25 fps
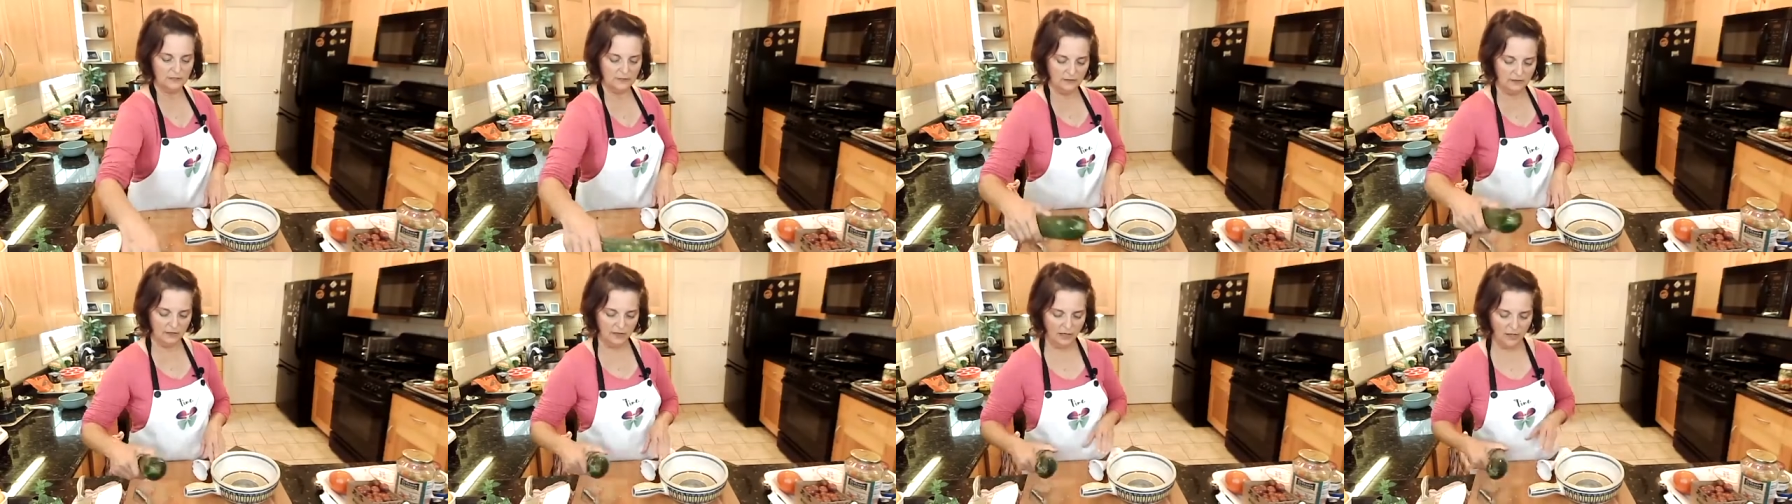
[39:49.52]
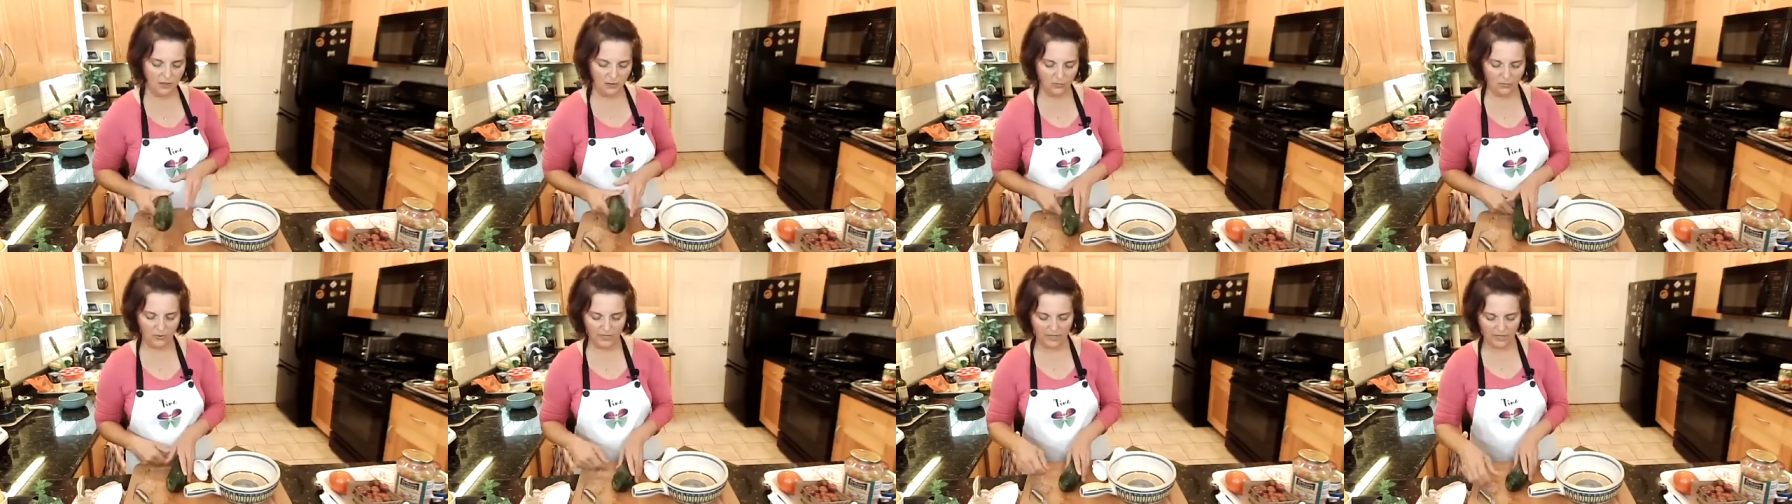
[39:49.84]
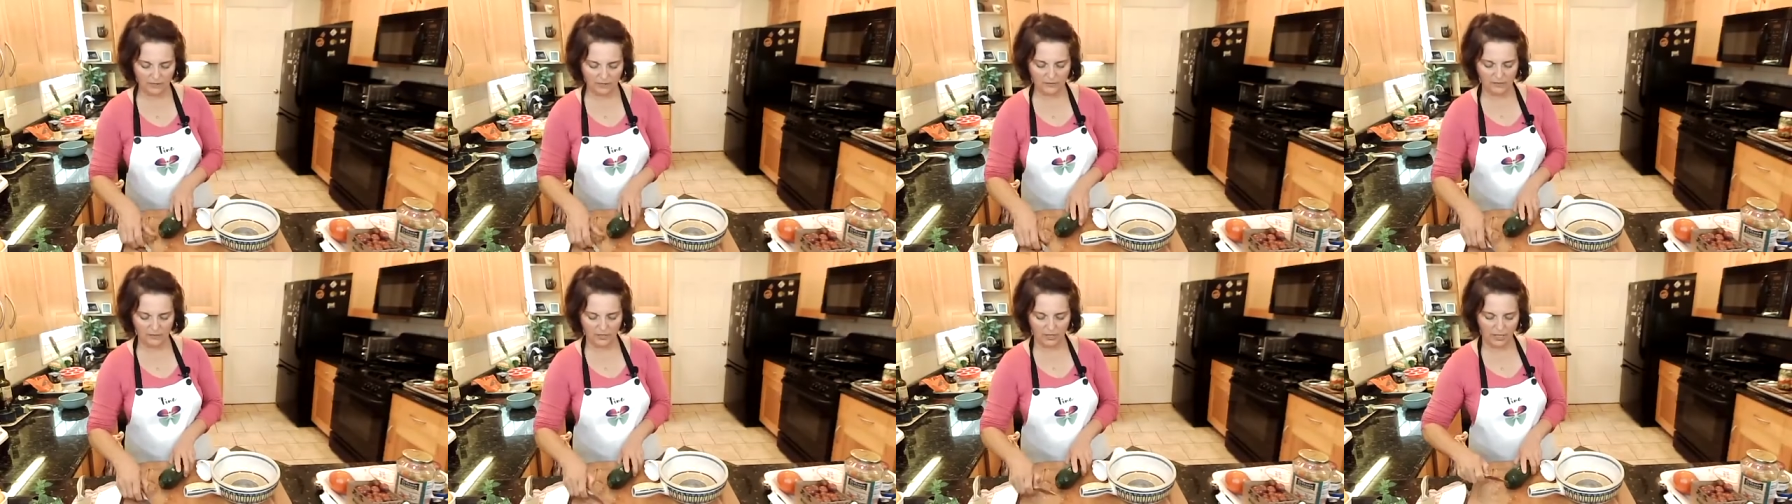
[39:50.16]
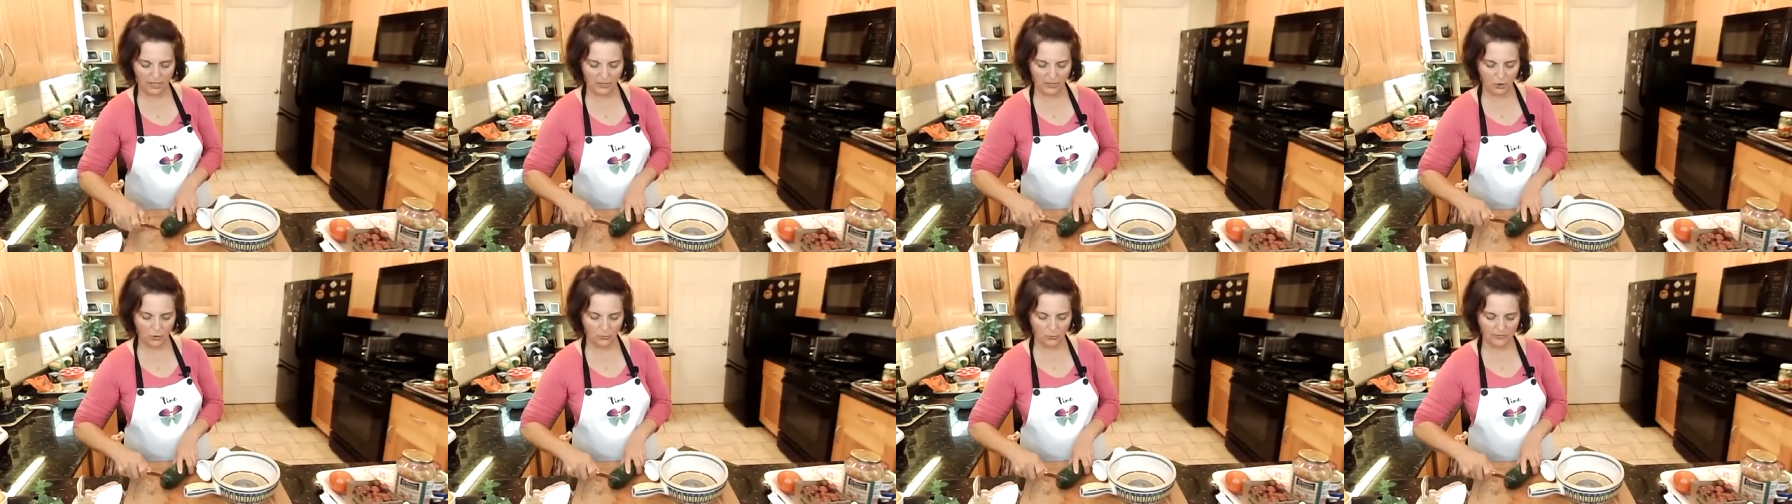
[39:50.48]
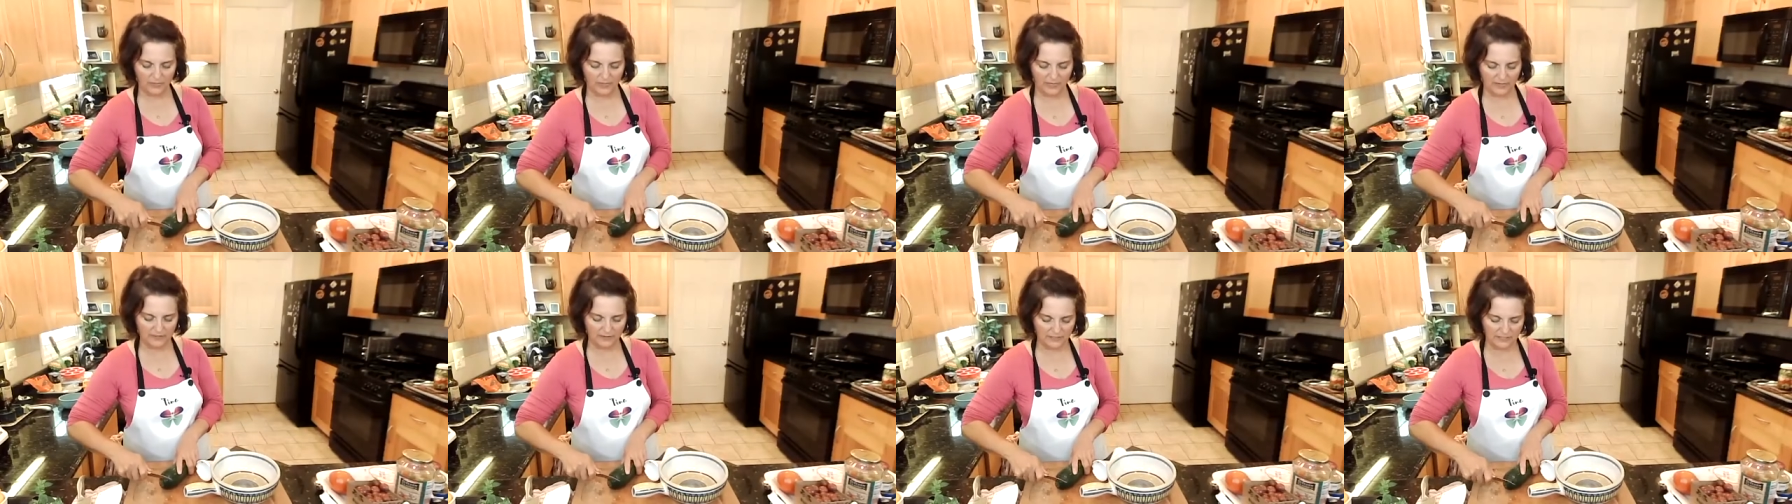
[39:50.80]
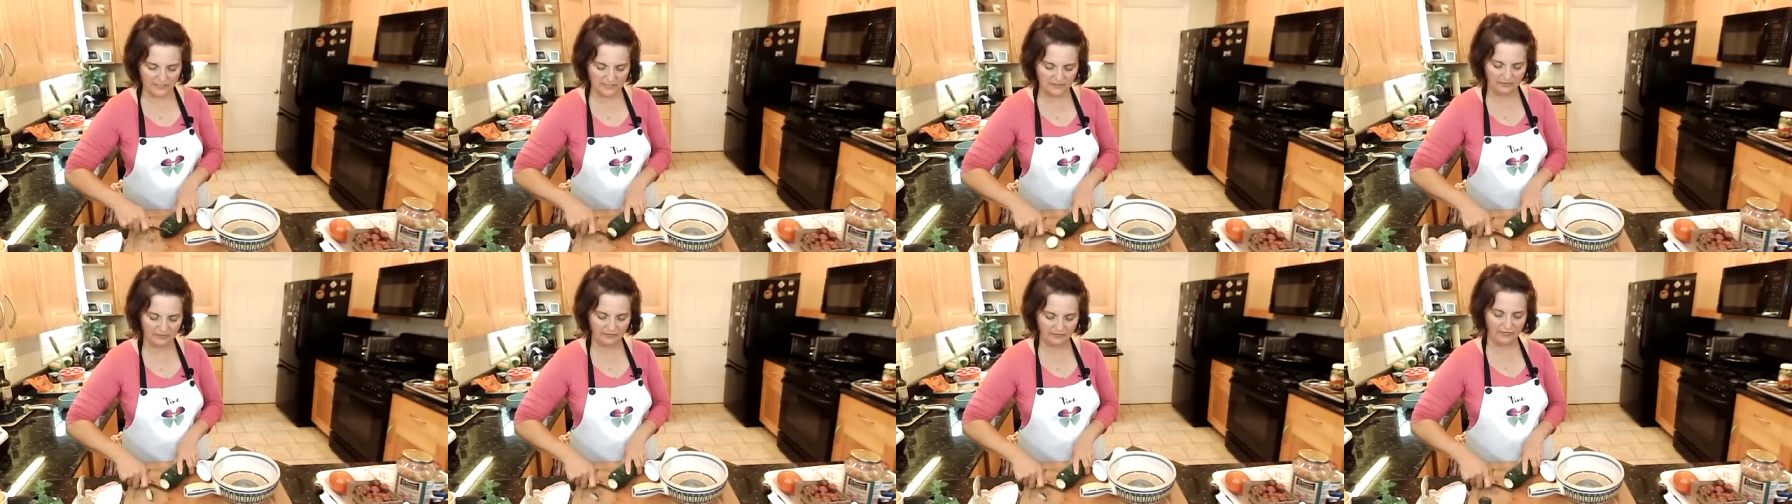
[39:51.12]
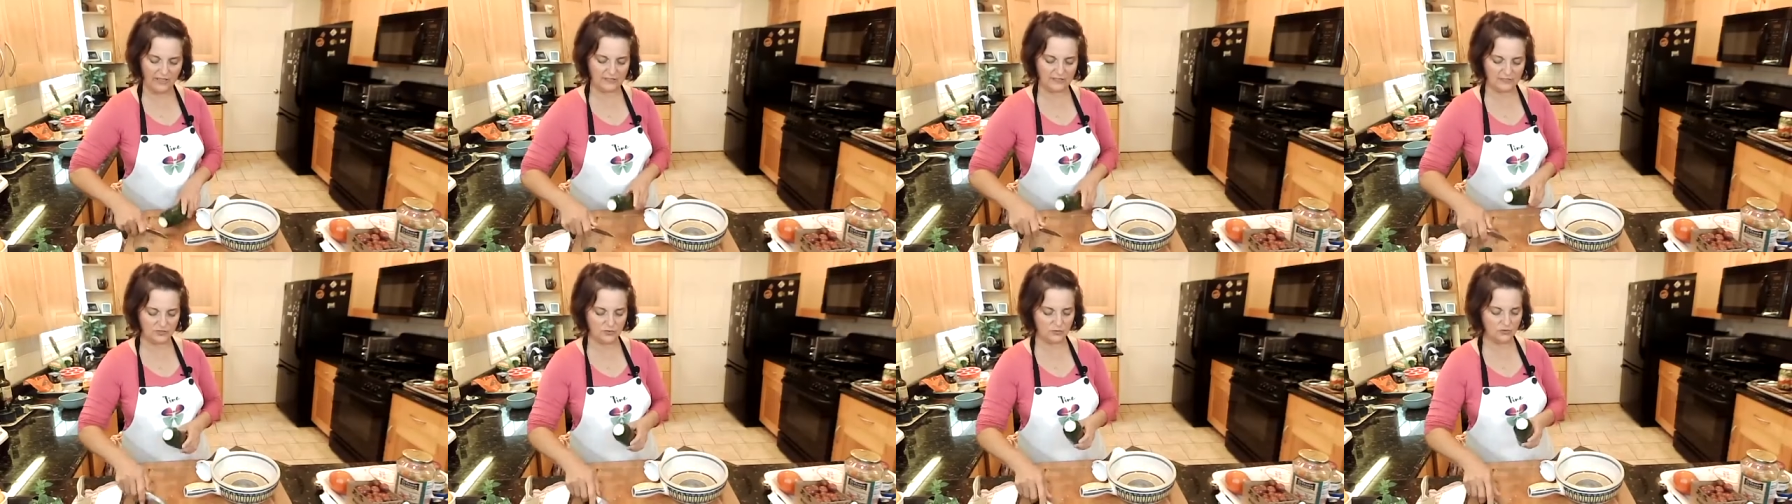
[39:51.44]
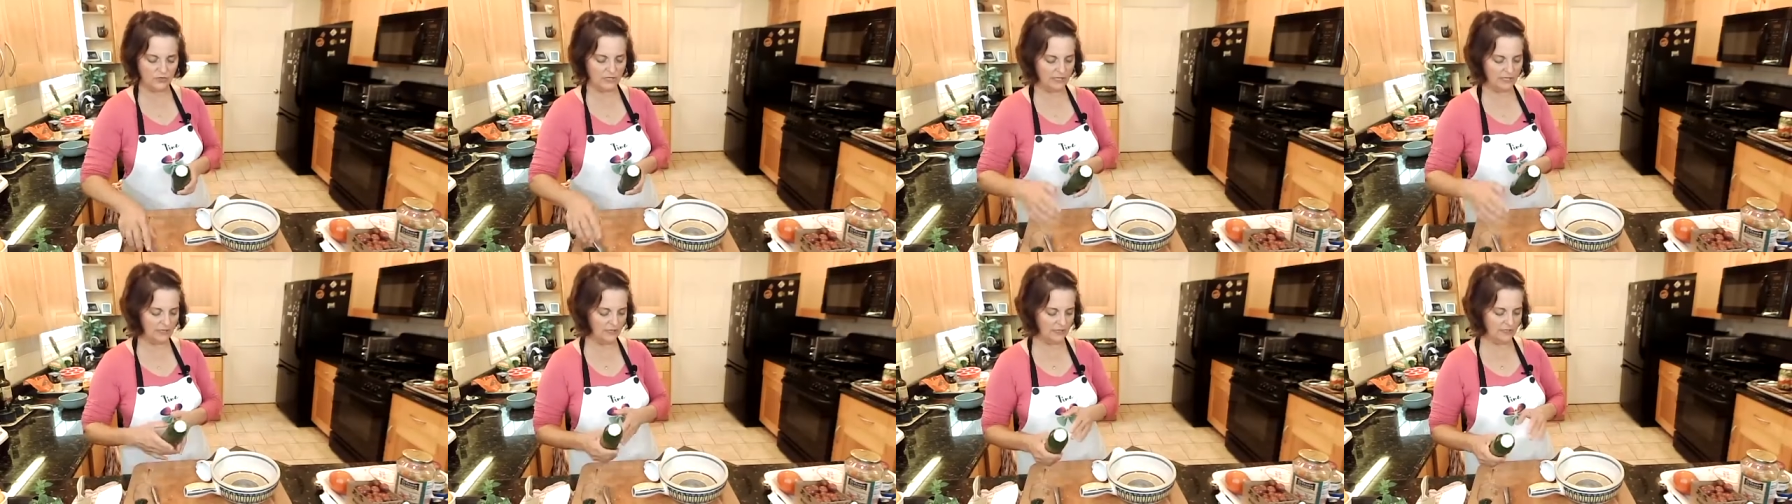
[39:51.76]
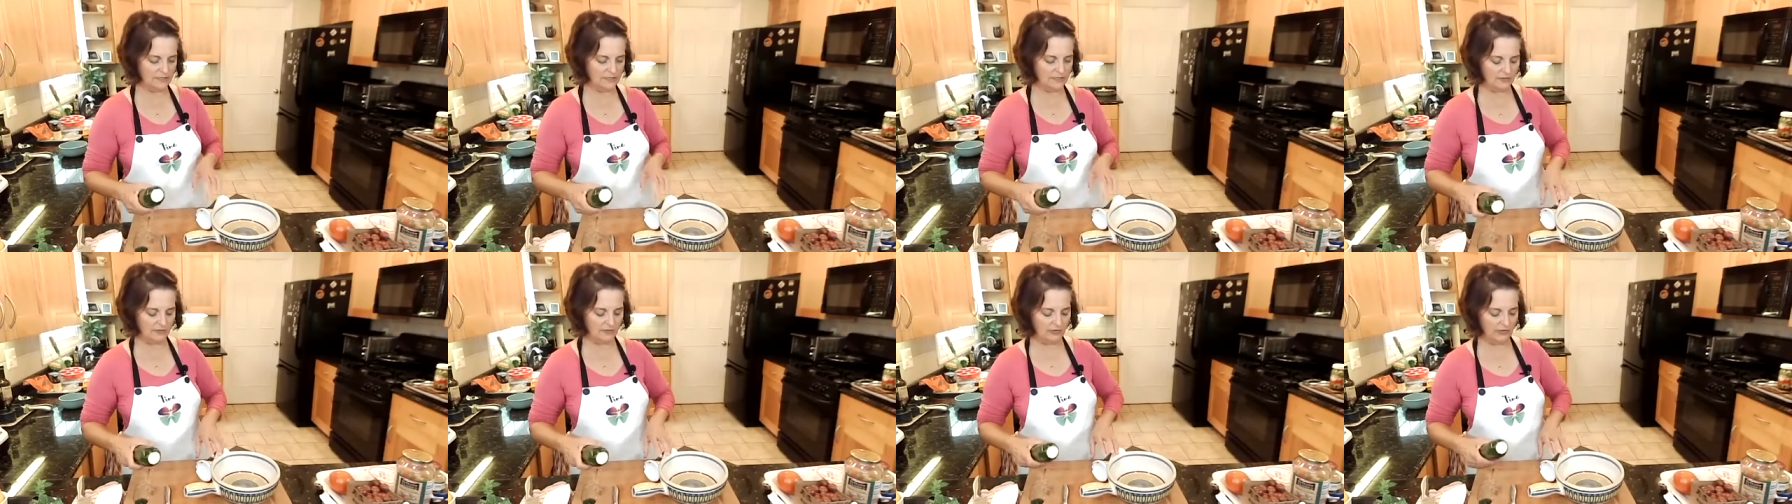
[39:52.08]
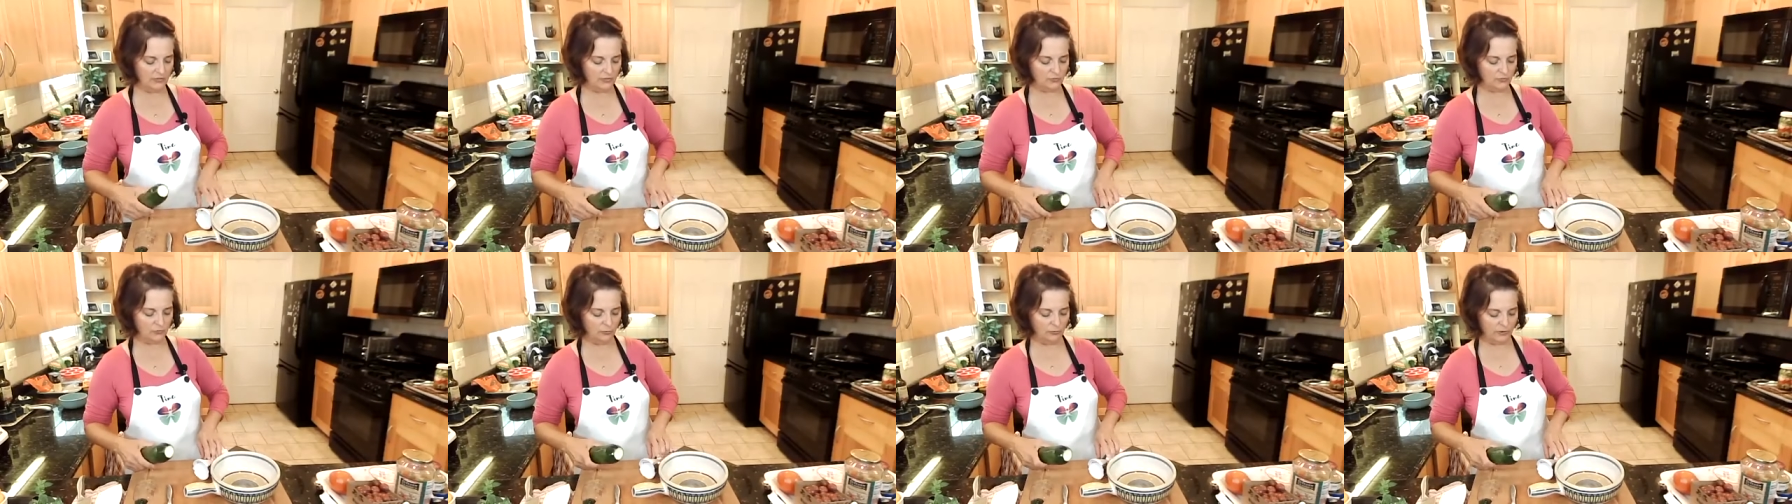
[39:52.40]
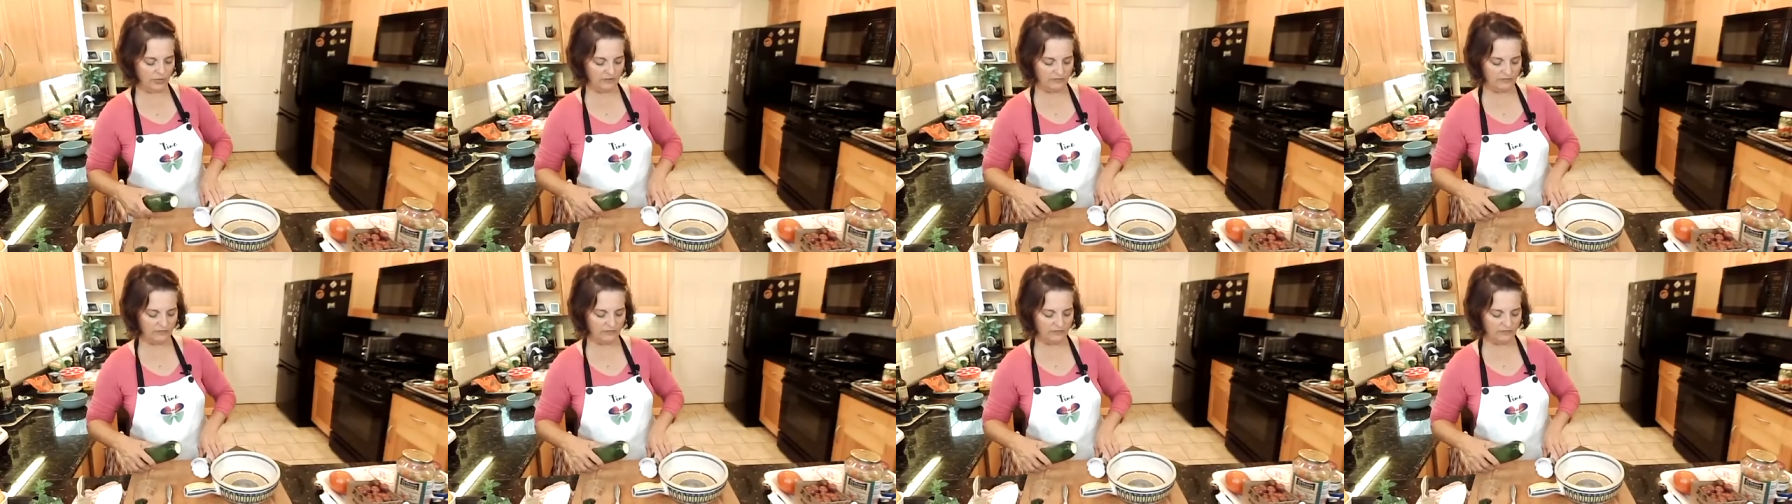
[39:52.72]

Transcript: Oh, well, I hope that these fat zucchinis fit through my